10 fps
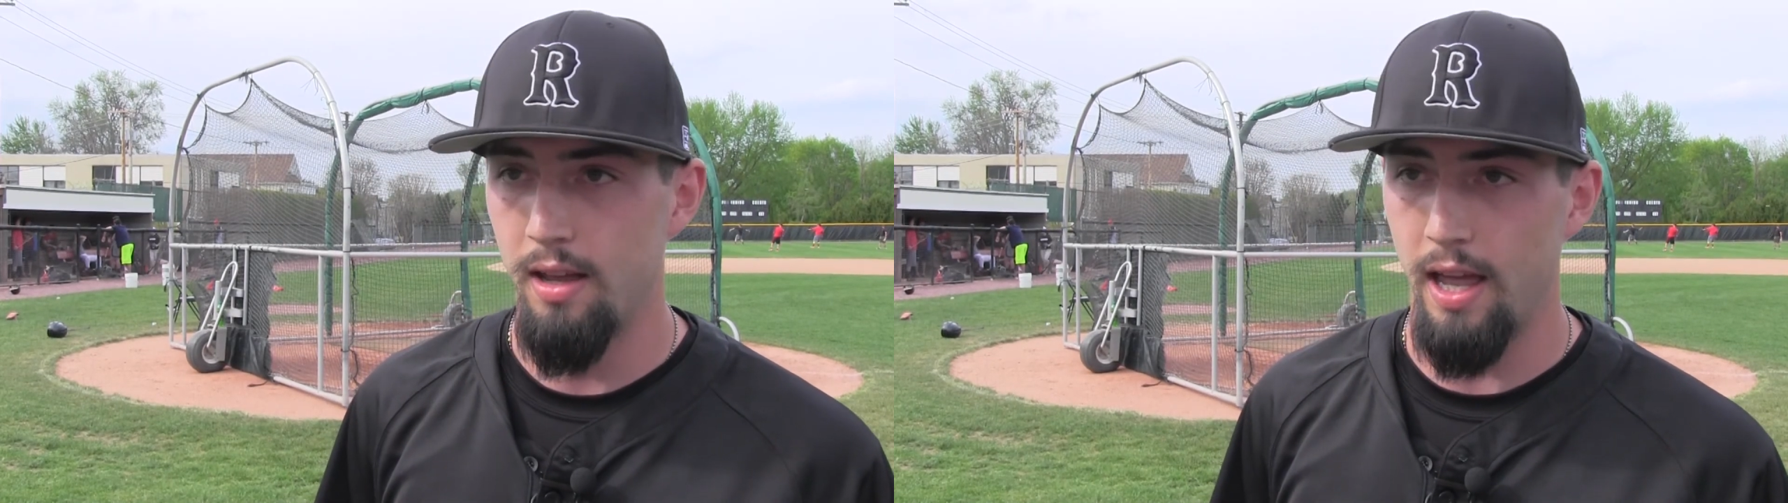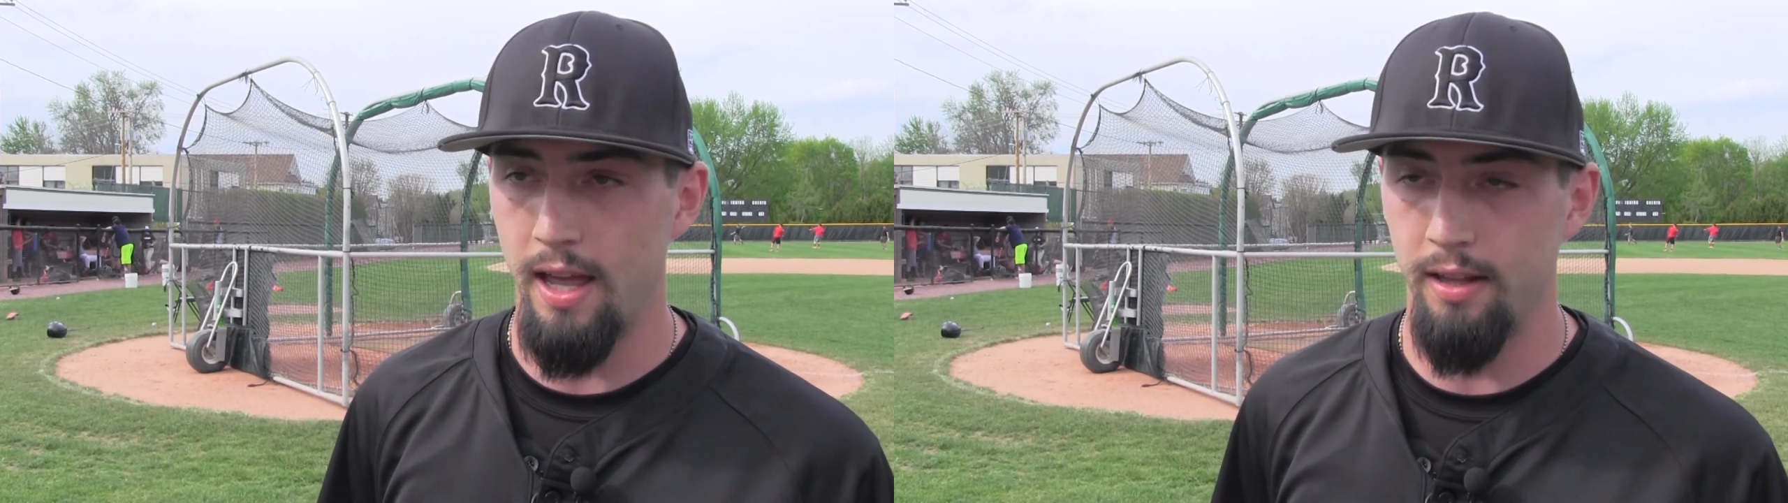
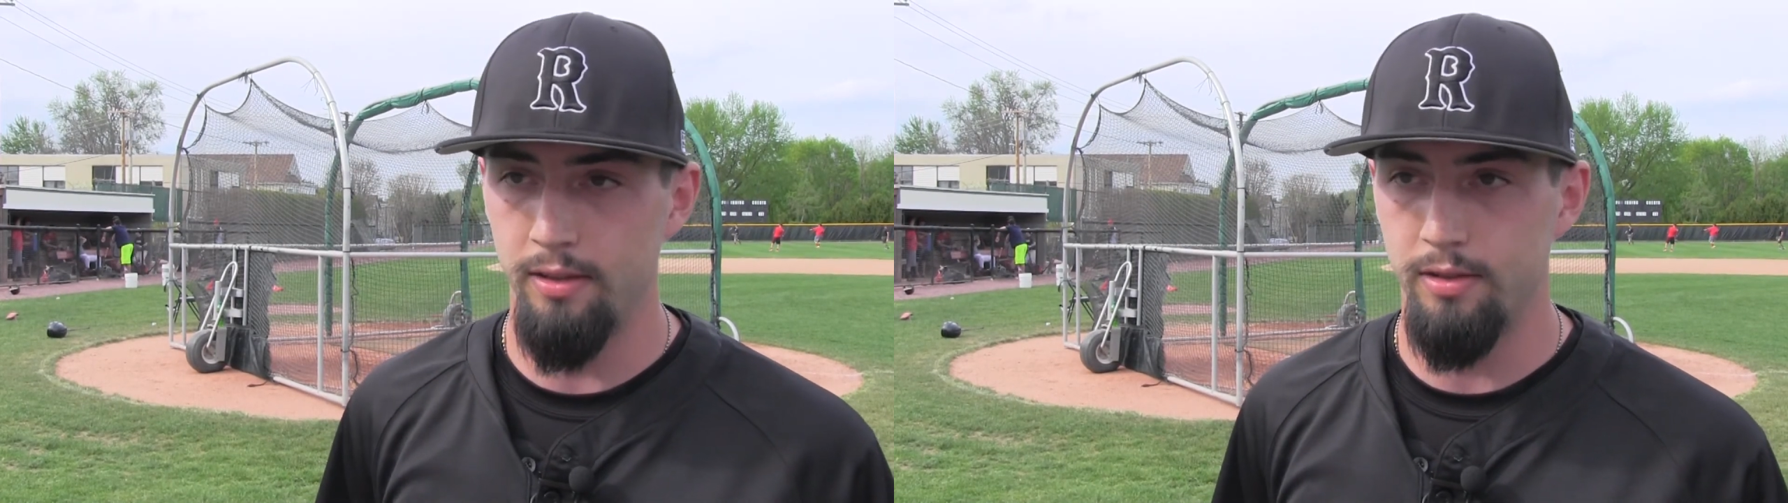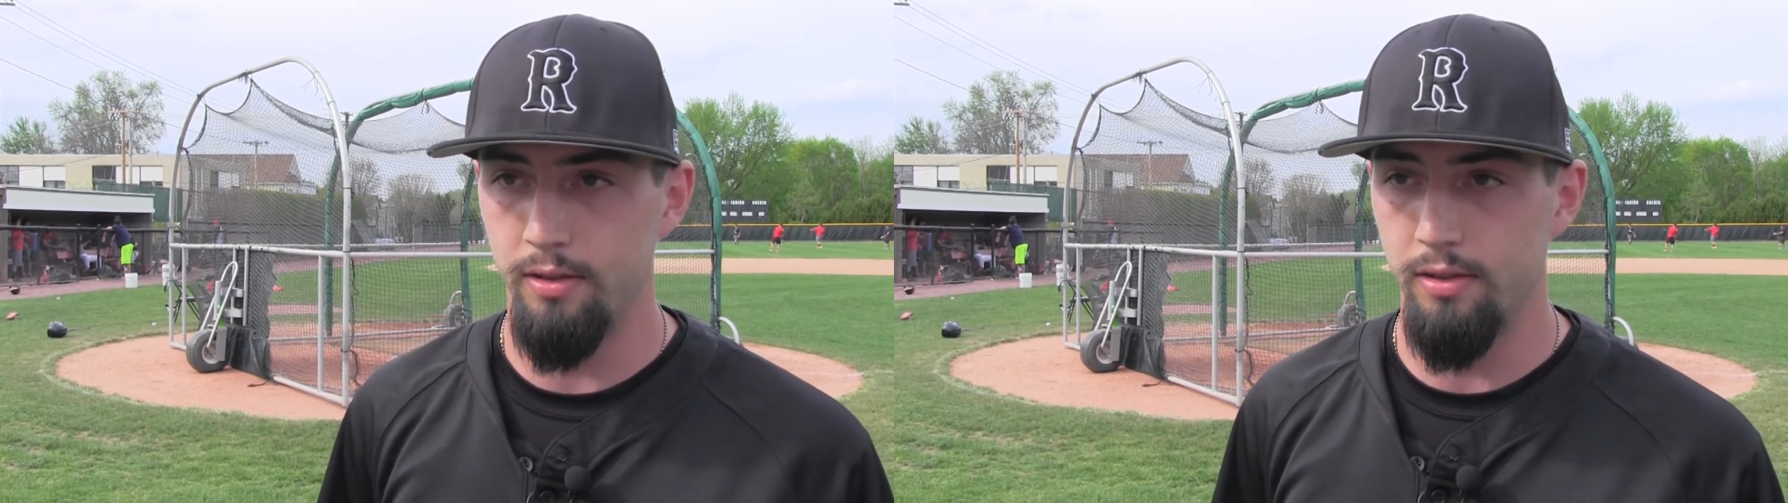
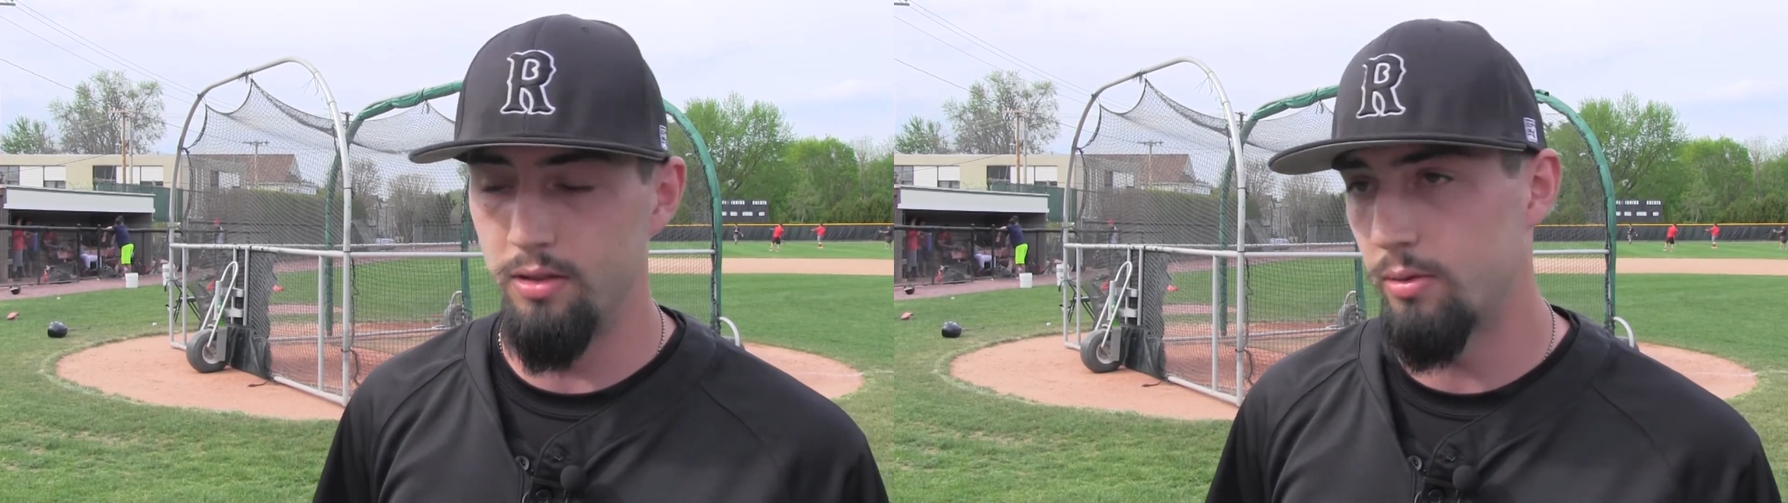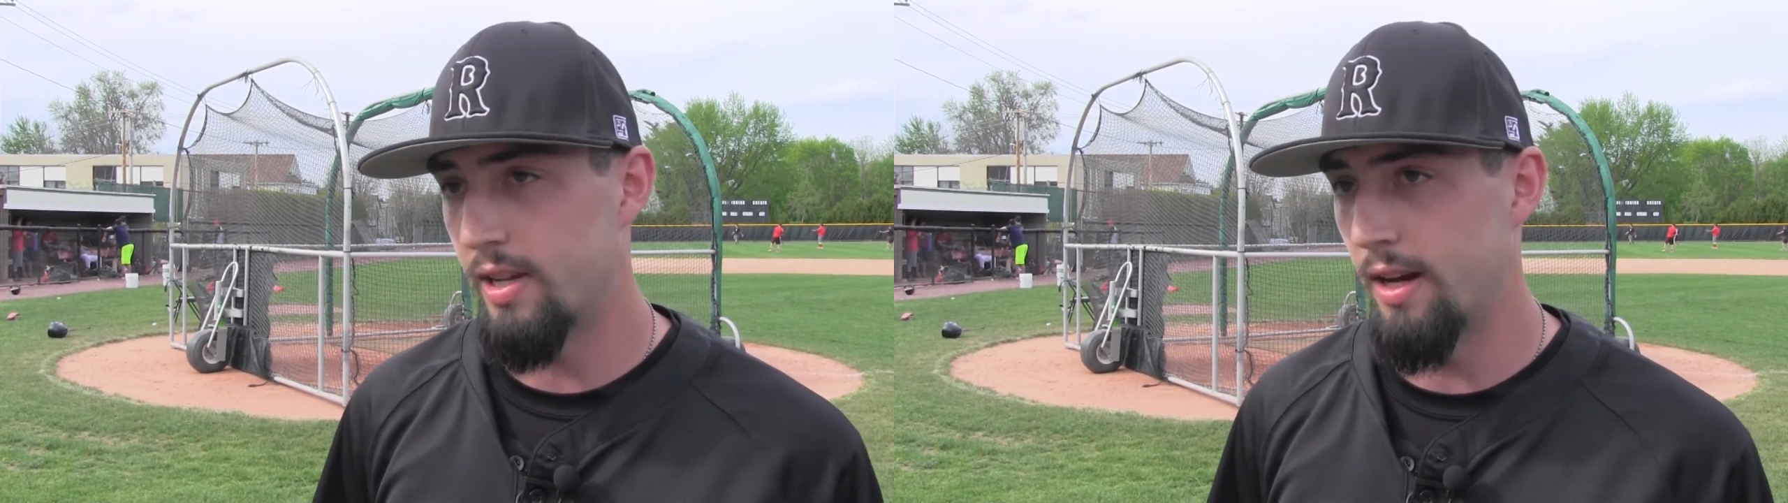and the
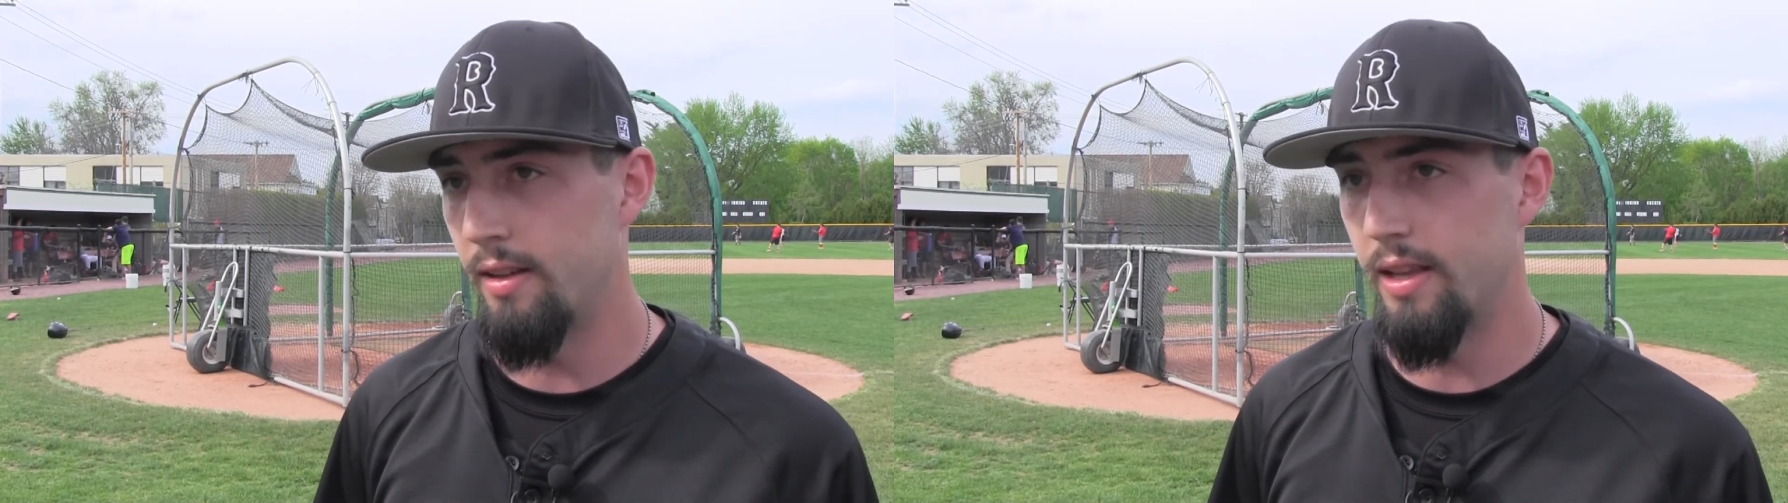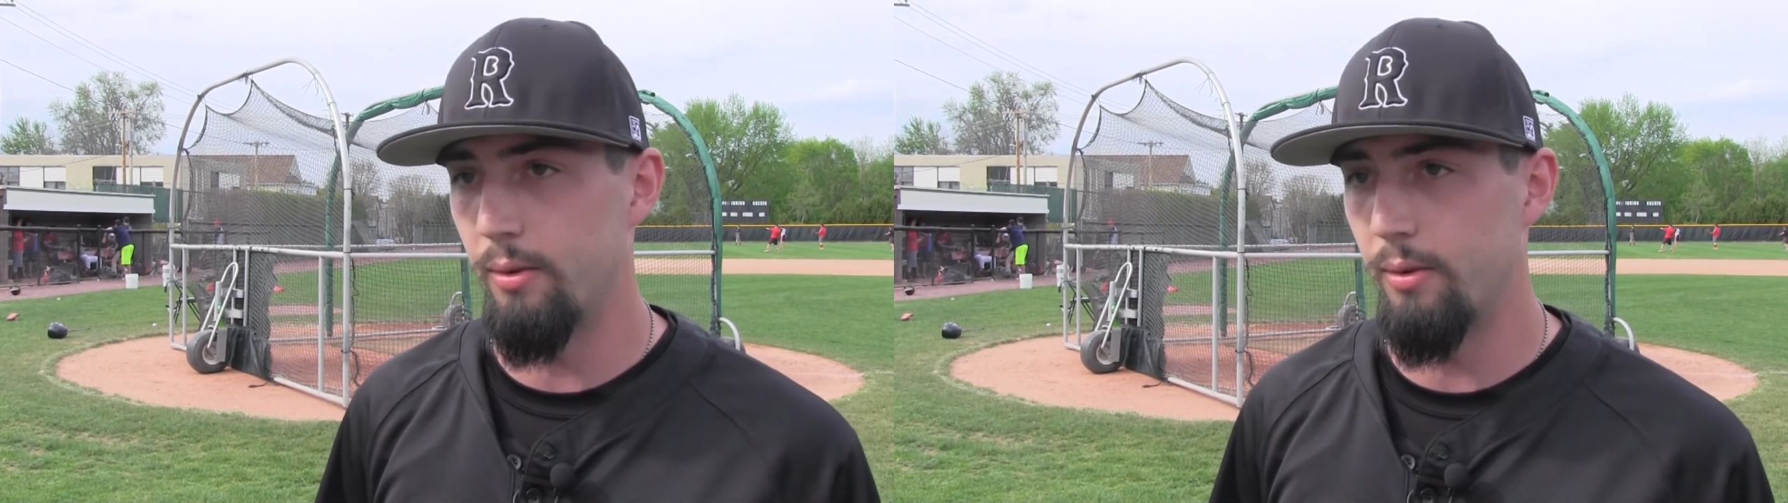new talent